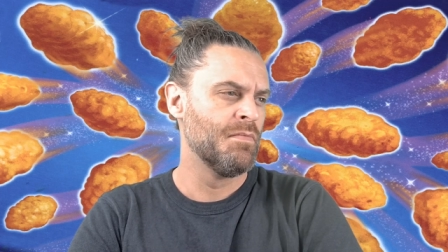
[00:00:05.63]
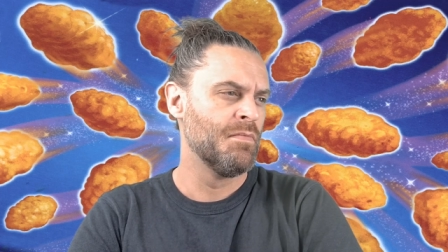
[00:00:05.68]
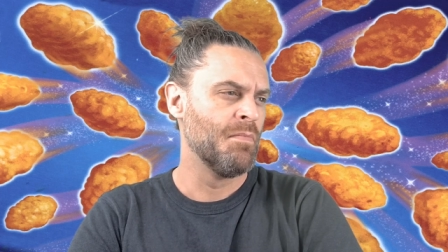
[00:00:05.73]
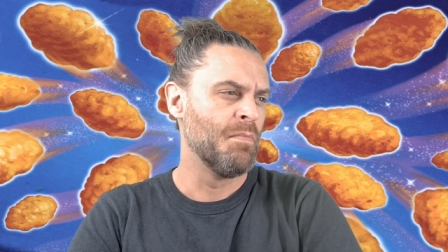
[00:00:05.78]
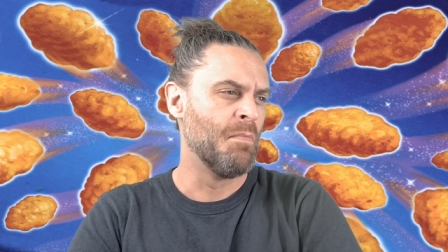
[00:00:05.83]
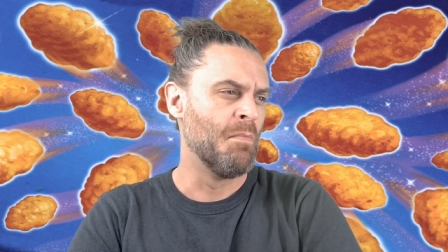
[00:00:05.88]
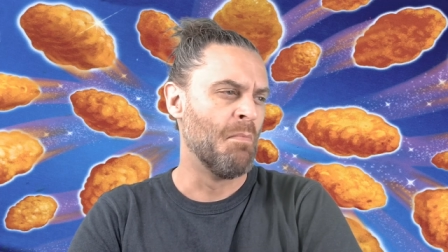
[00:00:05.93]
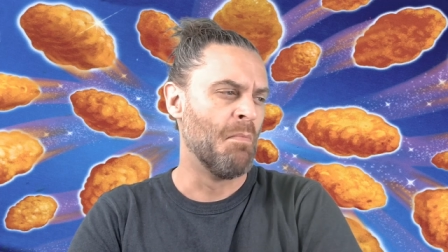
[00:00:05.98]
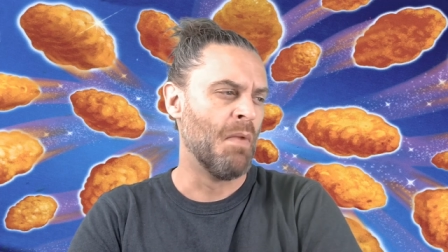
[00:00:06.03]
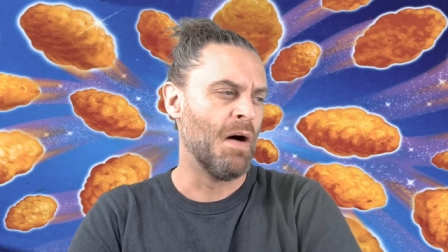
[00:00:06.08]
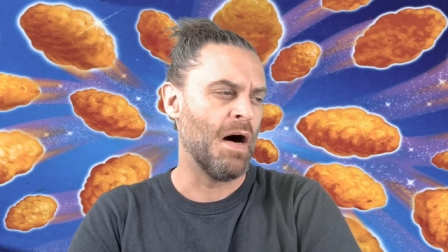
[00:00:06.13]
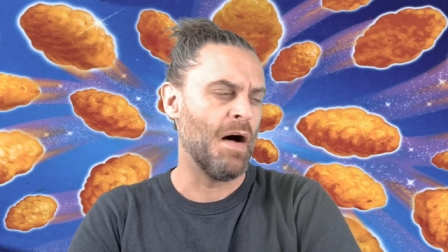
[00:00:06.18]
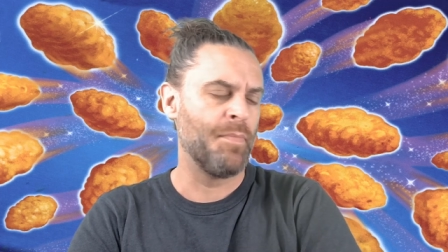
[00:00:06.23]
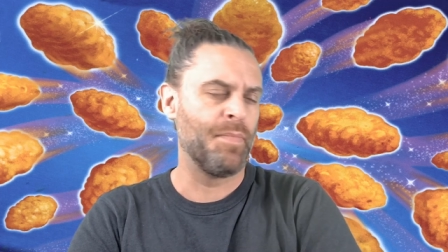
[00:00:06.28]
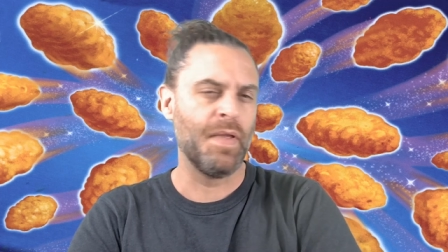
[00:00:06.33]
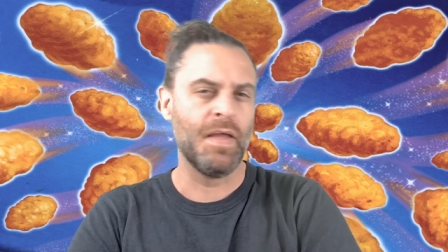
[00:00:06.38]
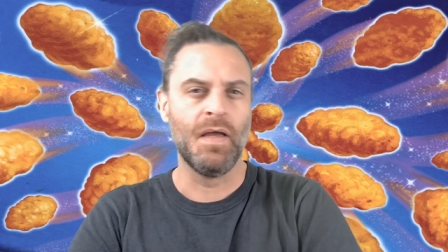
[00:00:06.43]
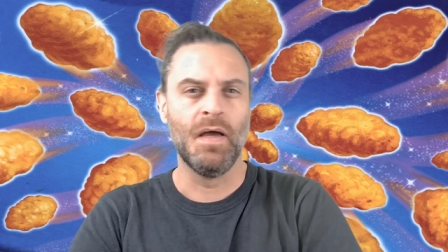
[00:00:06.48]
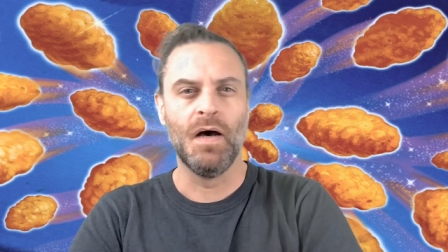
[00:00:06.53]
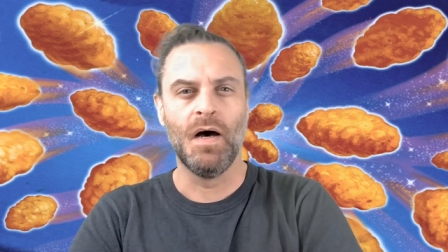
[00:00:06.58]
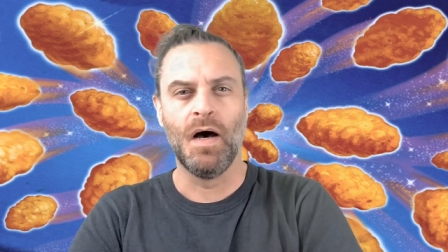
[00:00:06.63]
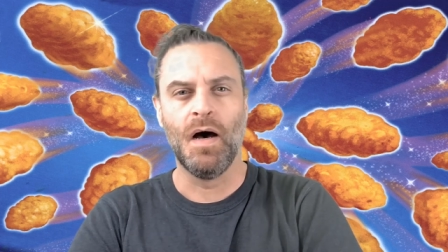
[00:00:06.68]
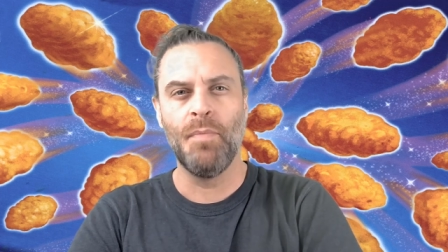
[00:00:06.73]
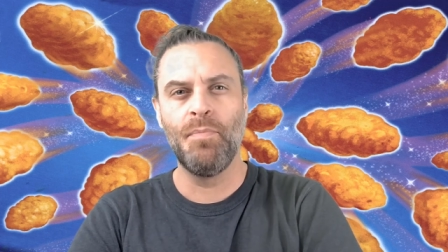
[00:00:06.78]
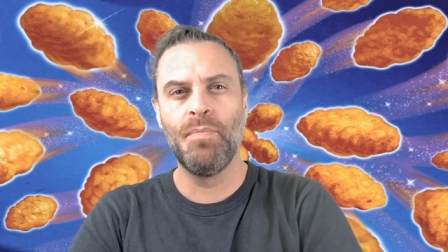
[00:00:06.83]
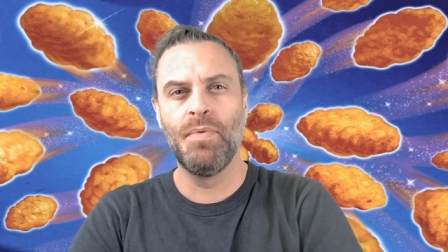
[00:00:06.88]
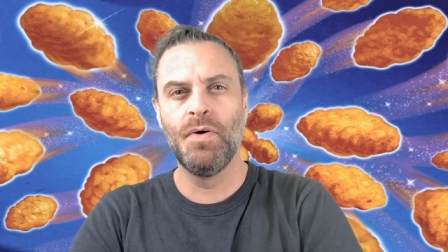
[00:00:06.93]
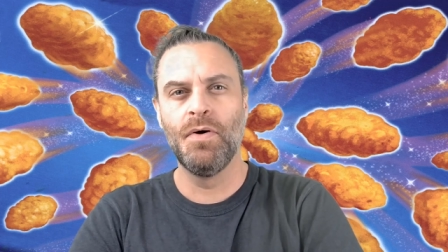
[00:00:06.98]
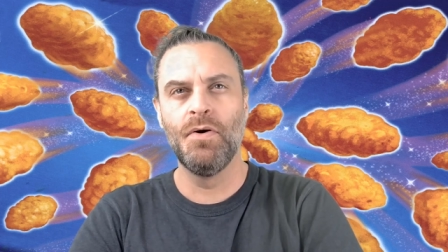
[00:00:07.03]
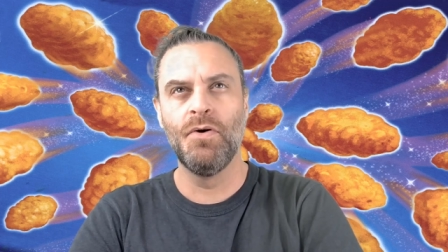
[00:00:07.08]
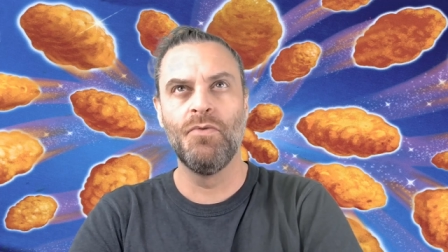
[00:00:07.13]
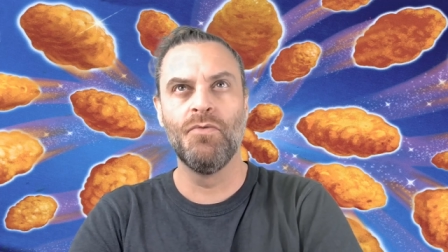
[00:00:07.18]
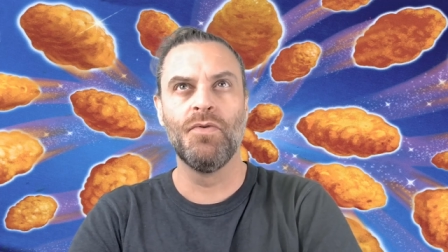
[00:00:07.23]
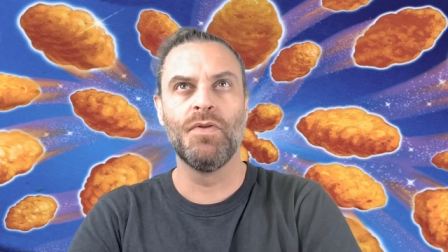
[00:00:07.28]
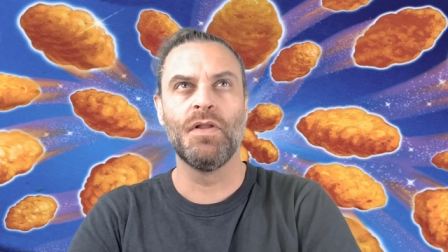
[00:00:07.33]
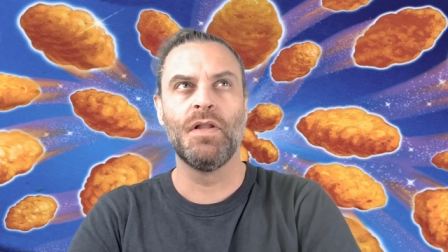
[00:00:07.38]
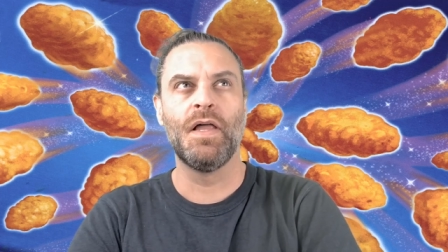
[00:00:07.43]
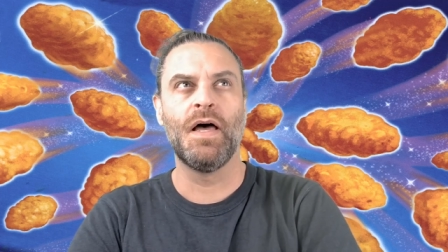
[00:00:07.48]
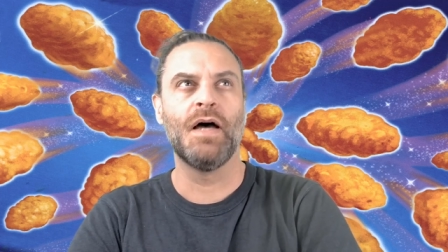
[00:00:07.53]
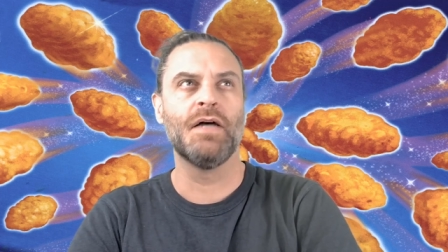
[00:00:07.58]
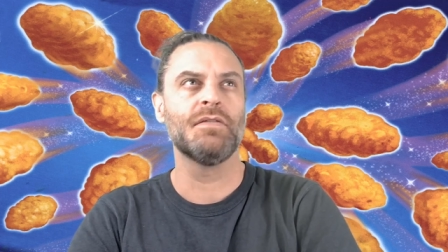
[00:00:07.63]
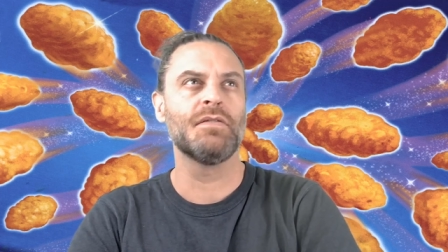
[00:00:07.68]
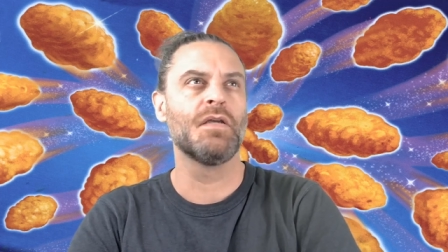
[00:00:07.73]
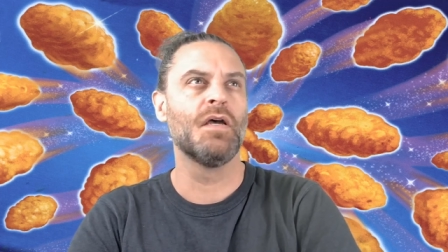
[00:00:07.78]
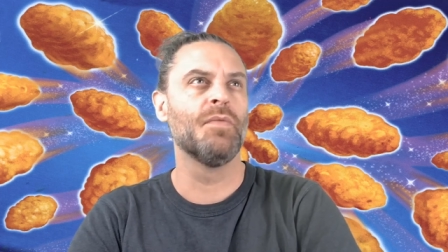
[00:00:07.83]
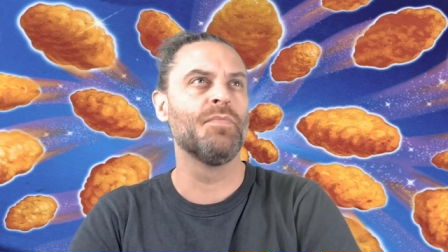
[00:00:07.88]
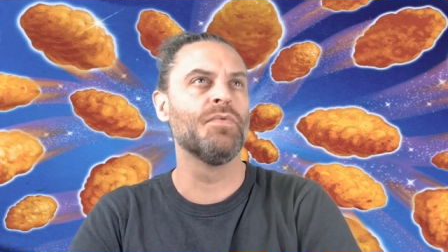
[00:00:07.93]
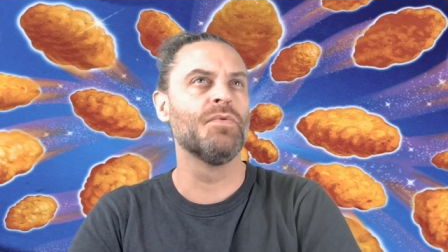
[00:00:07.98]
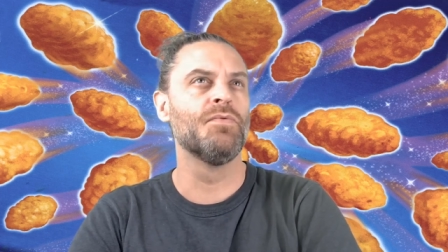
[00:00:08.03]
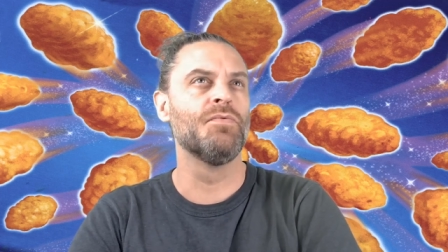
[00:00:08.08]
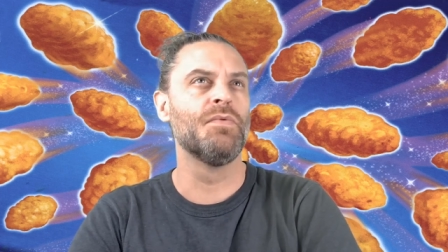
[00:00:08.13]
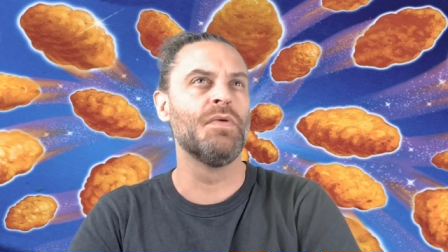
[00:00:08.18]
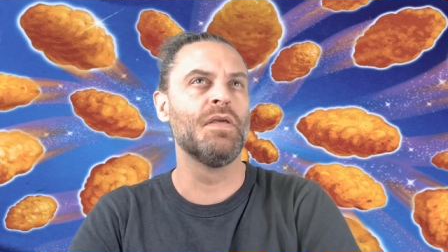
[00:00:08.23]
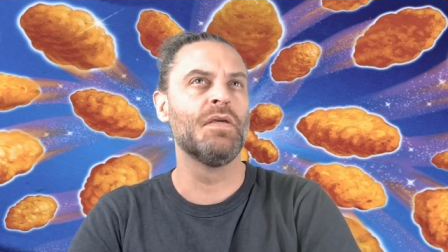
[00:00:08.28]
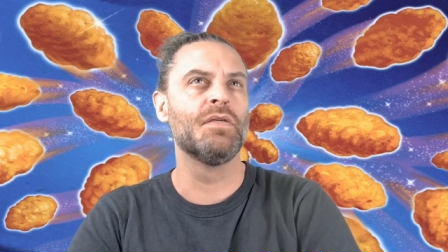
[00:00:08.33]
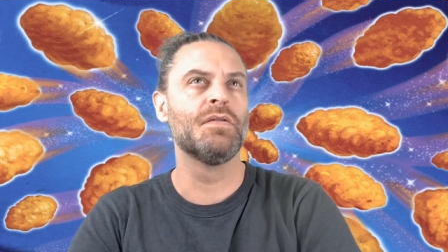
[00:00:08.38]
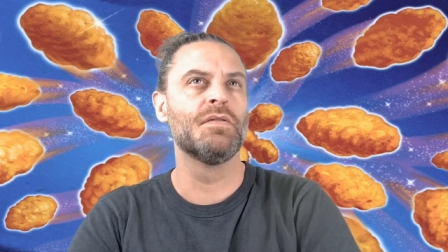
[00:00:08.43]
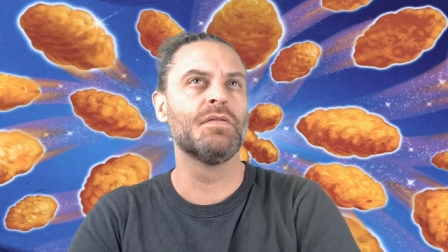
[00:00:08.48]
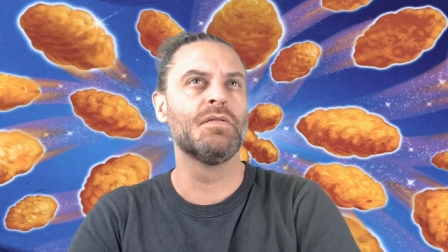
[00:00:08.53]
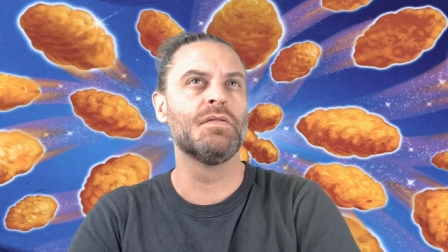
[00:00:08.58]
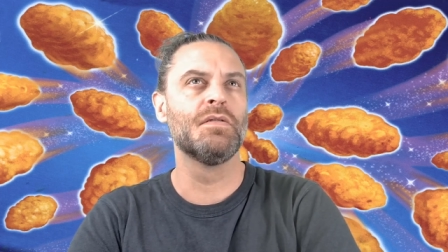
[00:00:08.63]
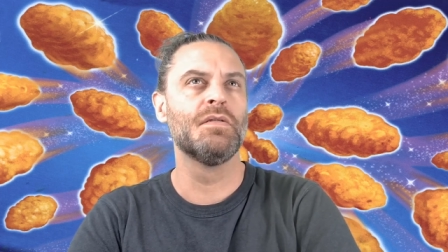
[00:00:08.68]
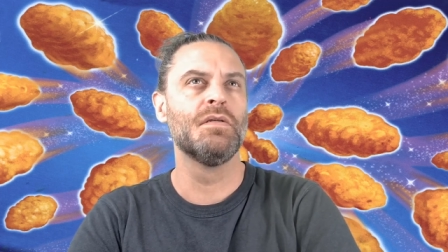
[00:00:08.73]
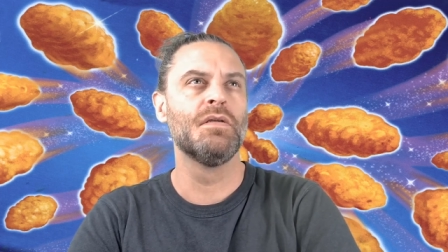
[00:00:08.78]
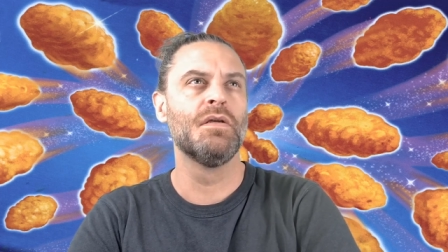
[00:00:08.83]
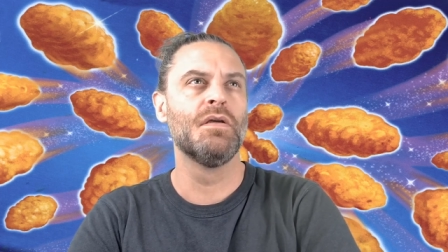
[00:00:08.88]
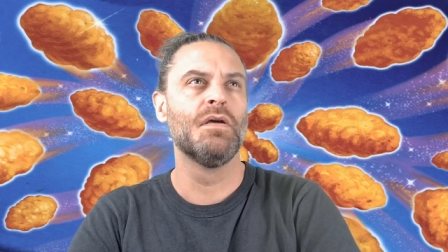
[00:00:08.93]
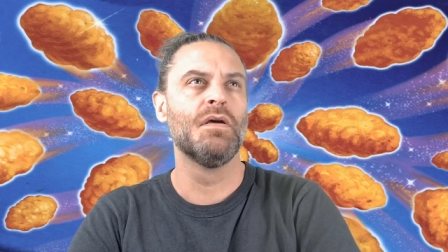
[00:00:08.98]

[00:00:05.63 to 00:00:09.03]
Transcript: mopping up over the last couple weeks,